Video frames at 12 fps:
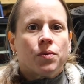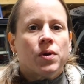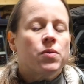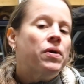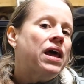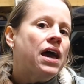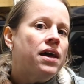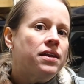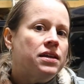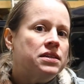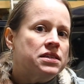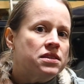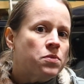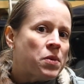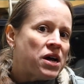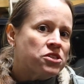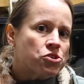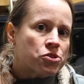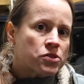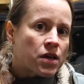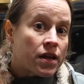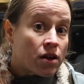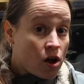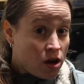We went ahead and did the passenger
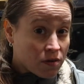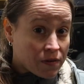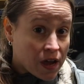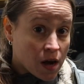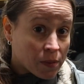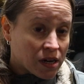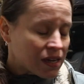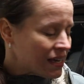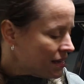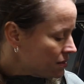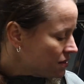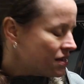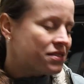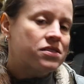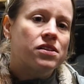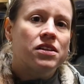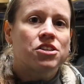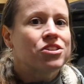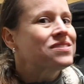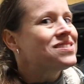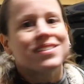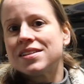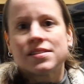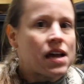side off camera. The installation's
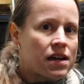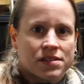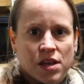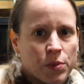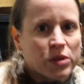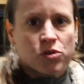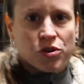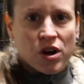the exact same as the